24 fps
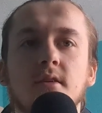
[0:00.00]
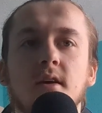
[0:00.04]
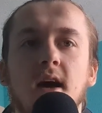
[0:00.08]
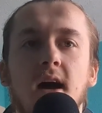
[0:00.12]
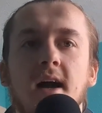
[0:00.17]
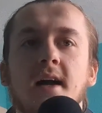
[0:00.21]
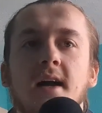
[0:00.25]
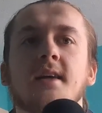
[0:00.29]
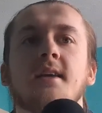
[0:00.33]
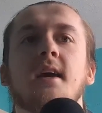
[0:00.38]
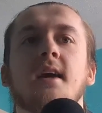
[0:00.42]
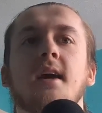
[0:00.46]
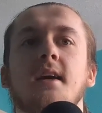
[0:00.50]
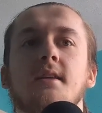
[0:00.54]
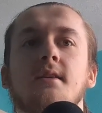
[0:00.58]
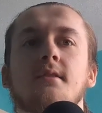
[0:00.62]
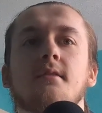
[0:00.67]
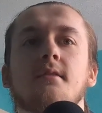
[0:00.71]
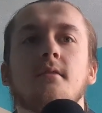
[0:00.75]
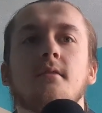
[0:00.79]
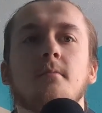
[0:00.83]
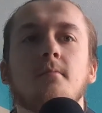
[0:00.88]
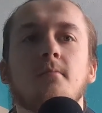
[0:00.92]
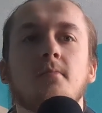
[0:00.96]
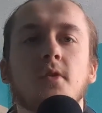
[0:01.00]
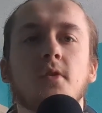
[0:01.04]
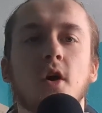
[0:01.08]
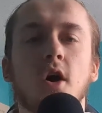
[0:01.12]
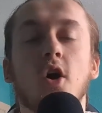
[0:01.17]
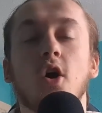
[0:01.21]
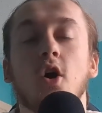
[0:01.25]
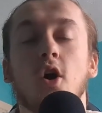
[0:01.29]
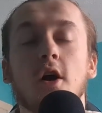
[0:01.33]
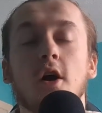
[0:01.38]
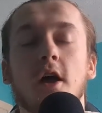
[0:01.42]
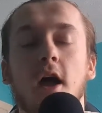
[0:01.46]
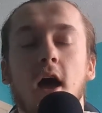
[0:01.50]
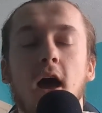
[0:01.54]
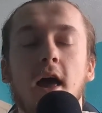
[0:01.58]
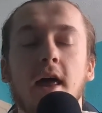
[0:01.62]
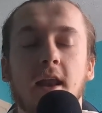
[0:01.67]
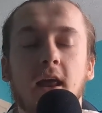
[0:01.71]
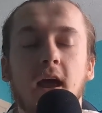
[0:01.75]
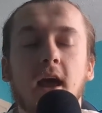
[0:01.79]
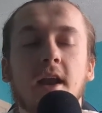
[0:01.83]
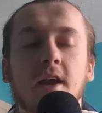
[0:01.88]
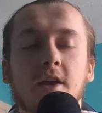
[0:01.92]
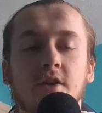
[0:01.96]
And yet, and
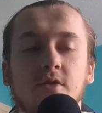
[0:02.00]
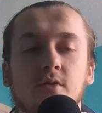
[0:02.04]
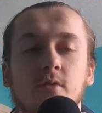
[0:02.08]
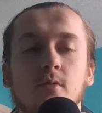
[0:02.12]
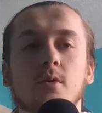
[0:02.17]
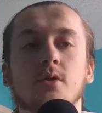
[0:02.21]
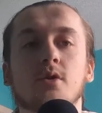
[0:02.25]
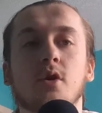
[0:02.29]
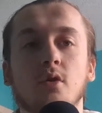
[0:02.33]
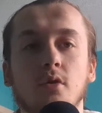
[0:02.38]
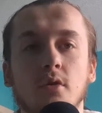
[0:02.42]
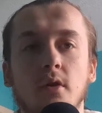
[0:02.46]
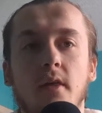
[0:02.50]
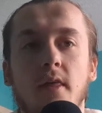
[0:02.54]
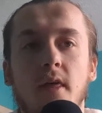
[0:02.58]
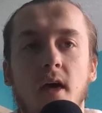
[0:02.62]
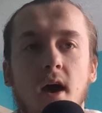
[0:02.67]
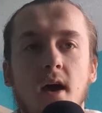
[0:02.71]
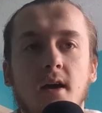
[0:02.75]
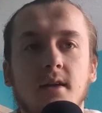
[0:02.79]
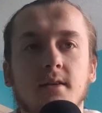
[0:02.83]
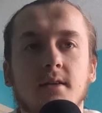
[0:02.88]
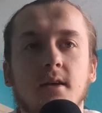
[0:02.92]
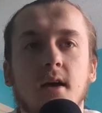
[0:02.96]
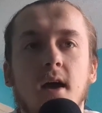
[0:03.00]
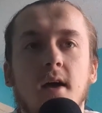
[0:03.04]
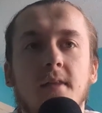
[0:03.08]
as a result of that,